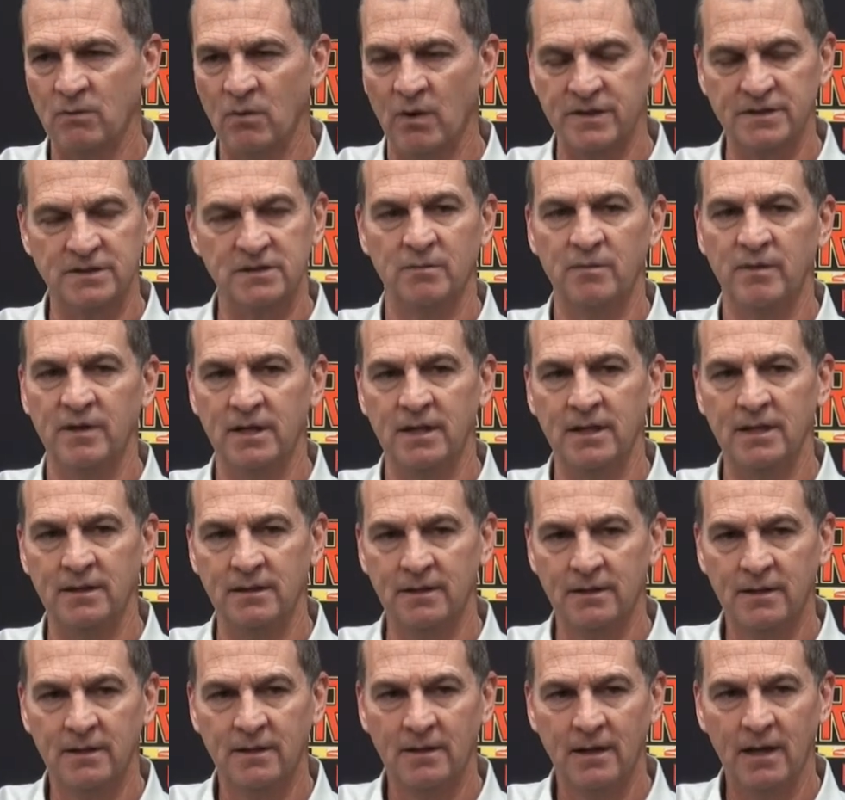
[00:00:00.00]
wants to be
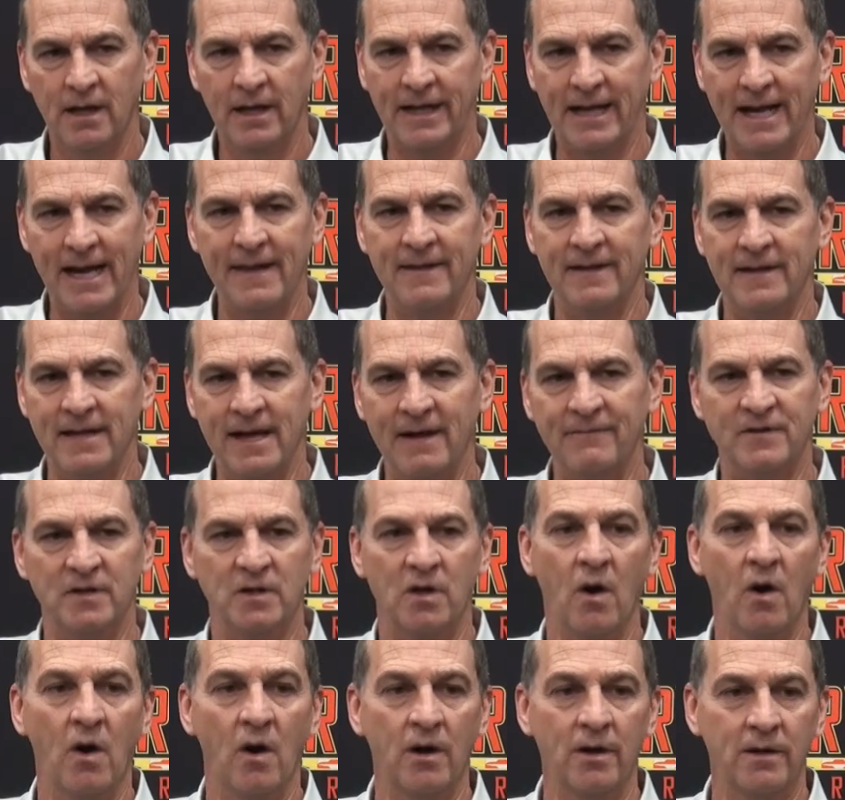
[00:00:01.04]
a guy that you have to
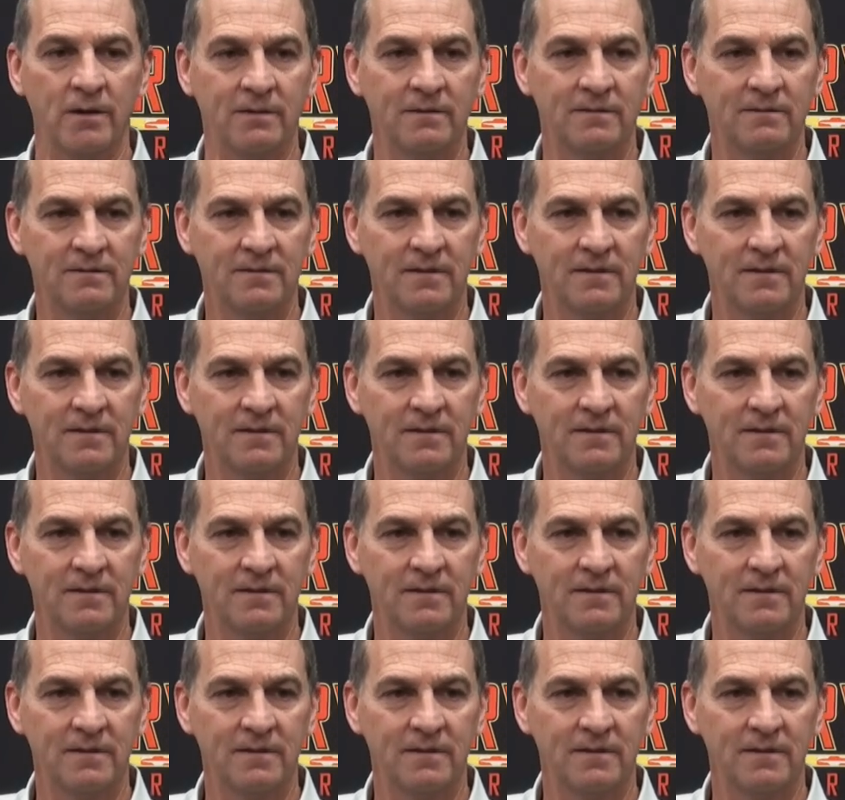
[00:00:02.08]
guard,